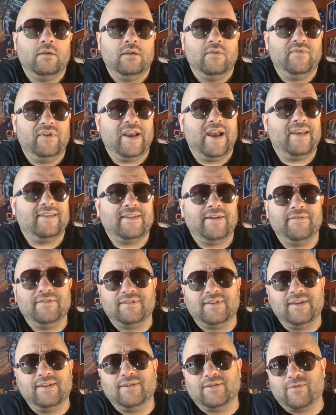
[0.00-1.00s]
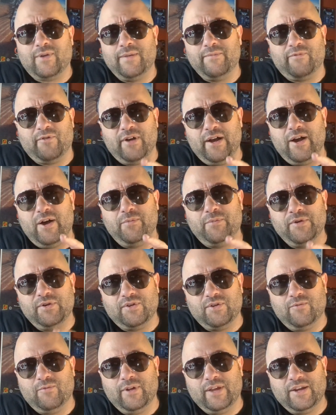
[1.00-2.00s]
If you guys haven't seen Scream for Help, you
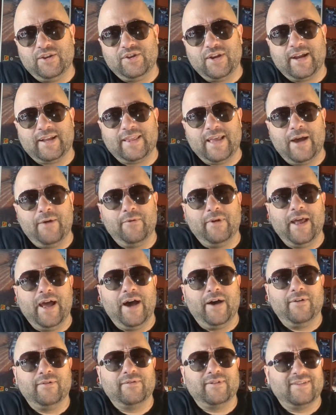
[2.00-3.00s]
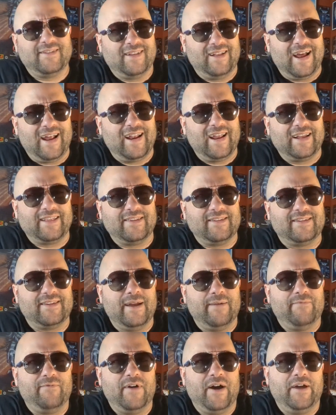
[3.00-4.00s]
should really check that one out. It's a lot like The
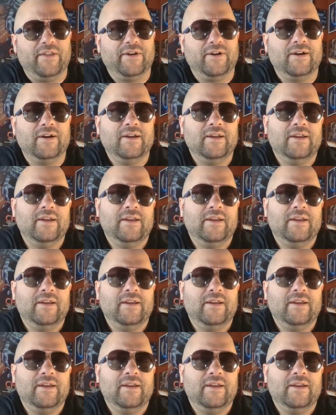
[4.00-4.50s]
Stepfather,